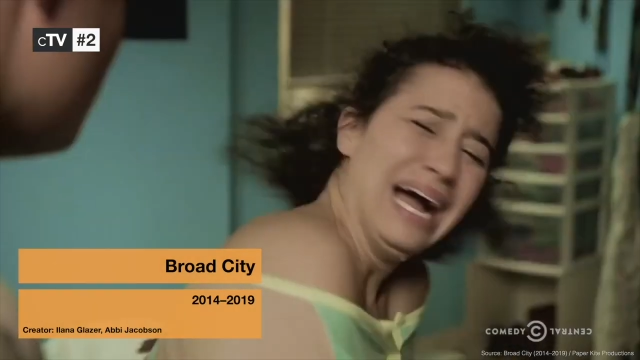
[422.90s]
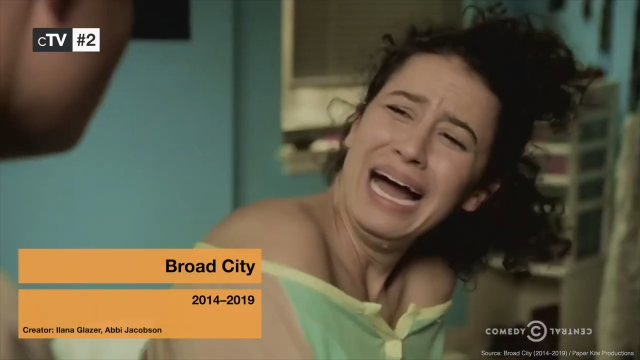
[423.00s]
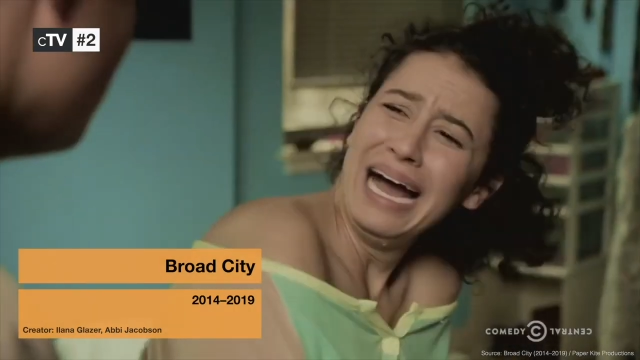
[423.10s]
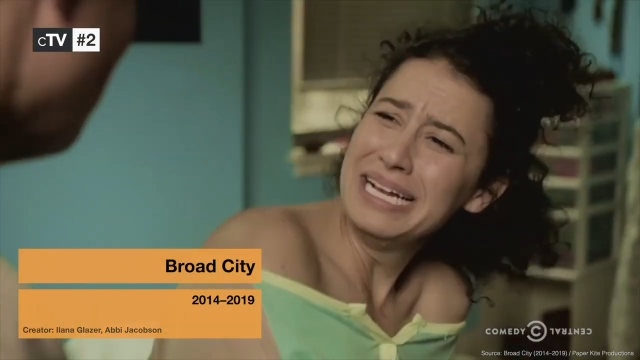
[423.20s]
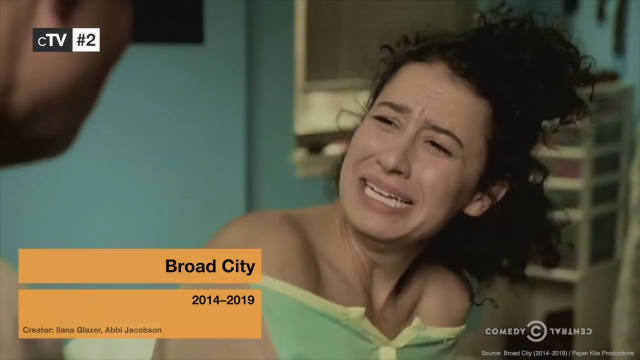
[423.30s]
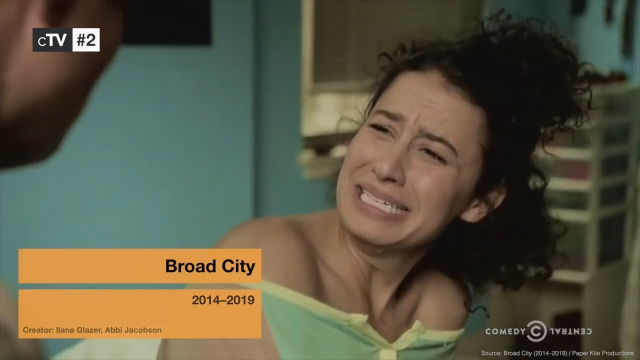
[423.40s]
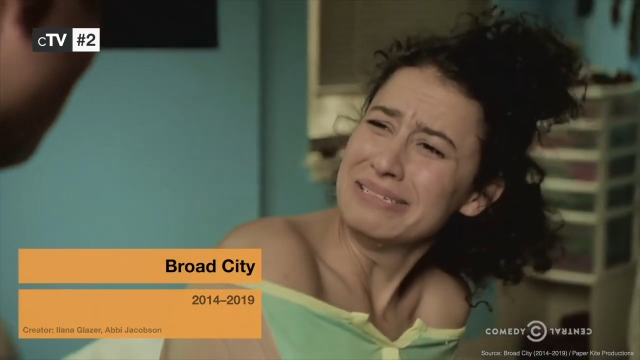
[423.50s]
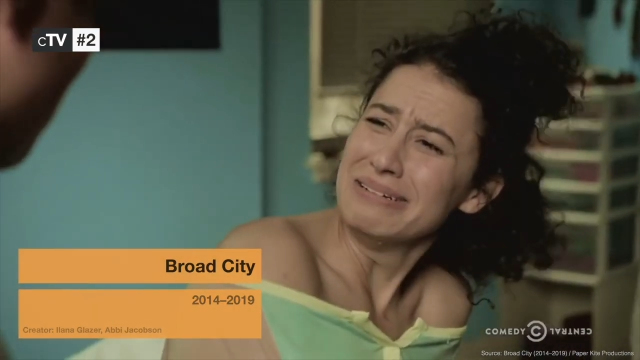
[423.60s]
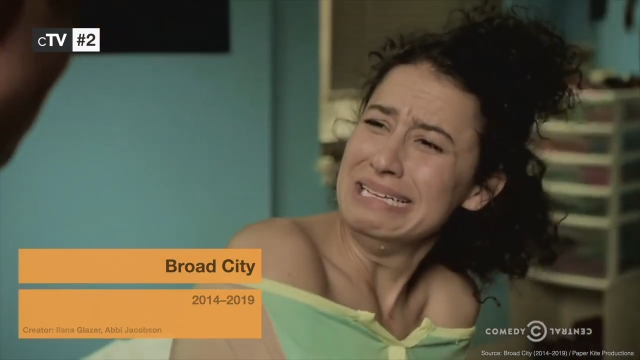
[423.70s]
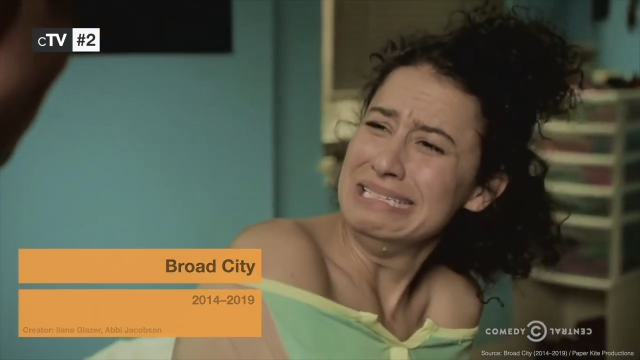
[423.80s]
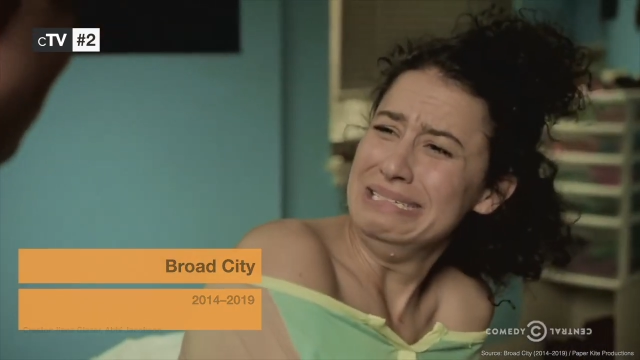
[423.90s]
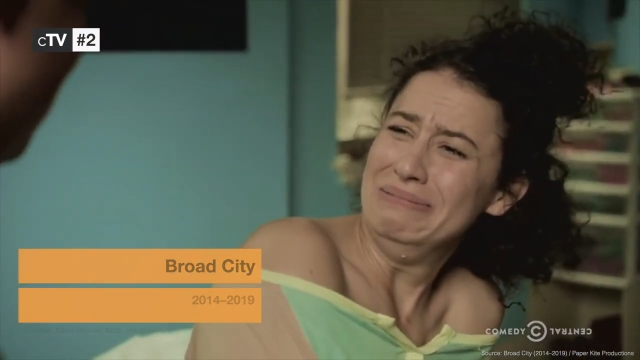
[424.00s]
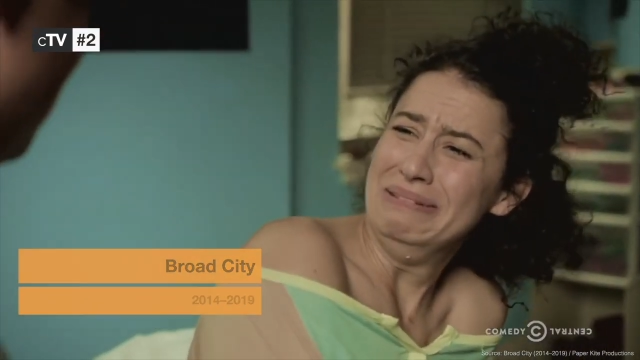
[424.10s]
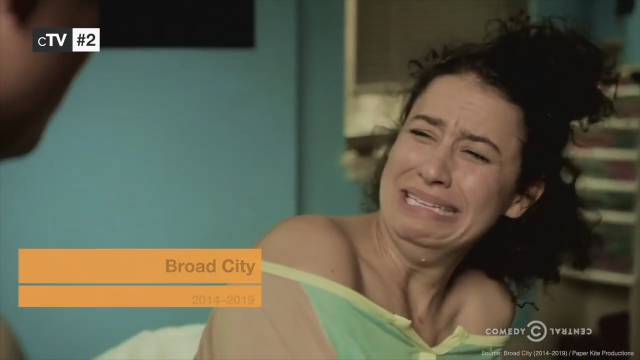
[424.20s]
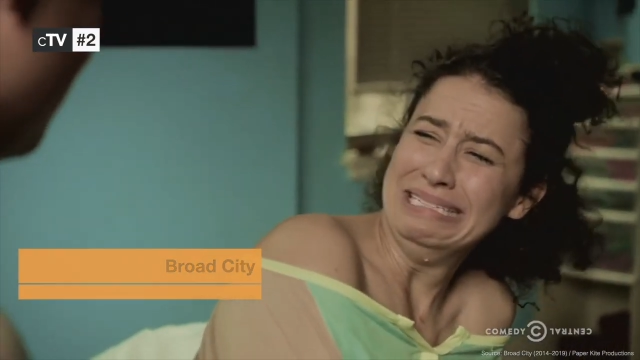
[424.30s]
the true,
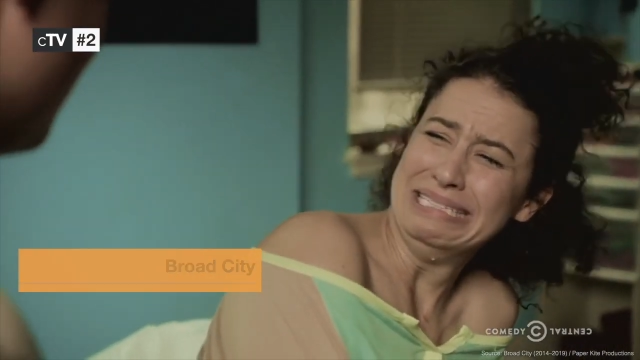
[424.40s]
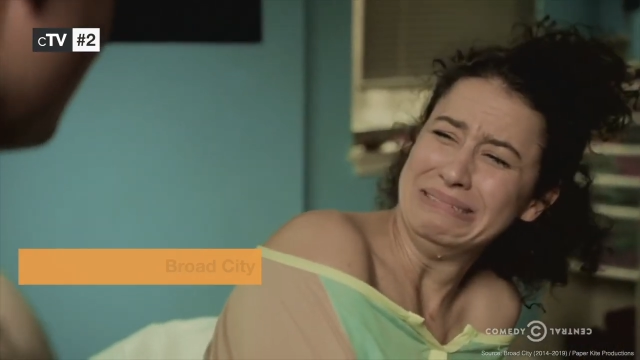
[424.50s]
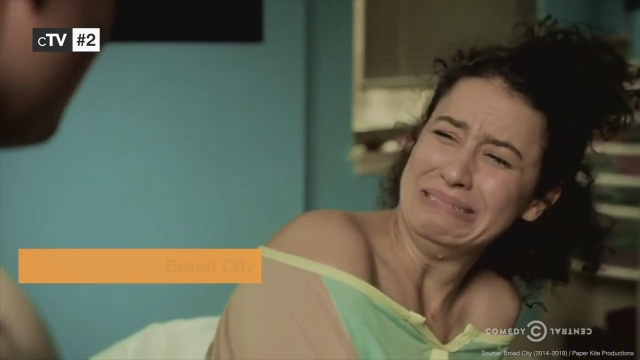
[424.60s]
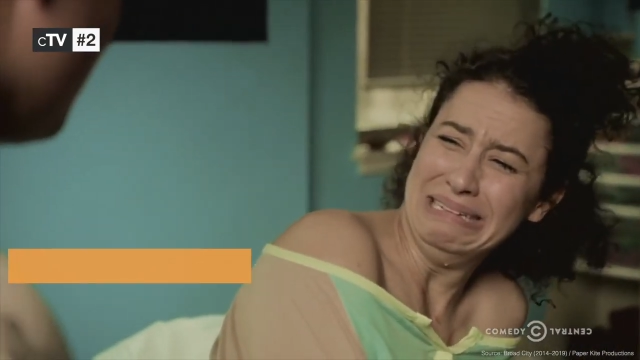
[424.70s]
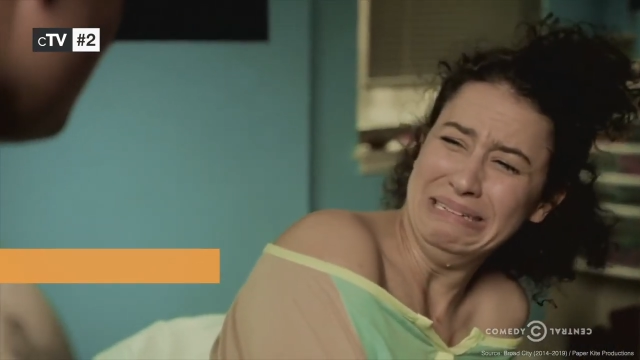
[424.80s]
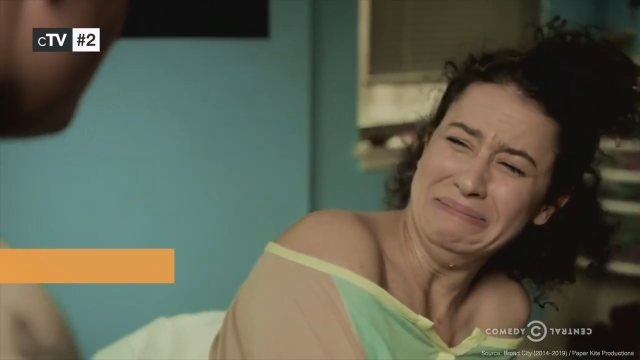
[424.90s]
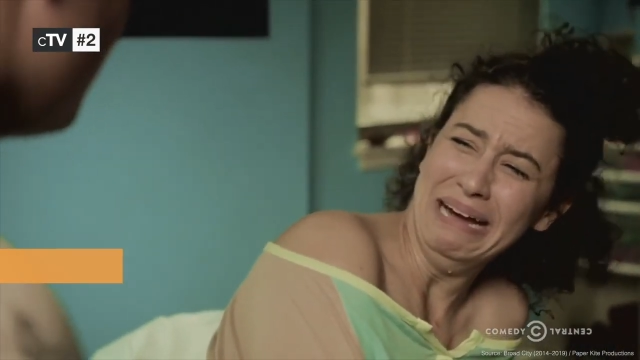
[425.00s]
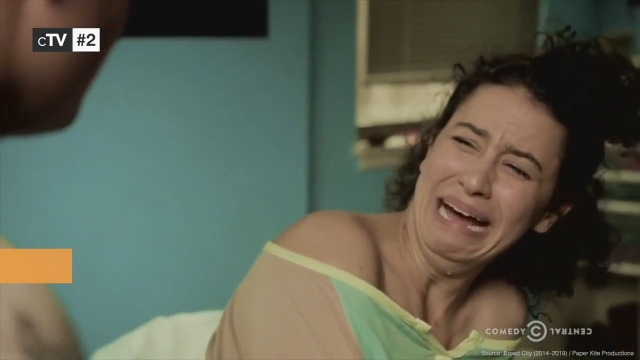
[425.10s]
hilarious stories of its own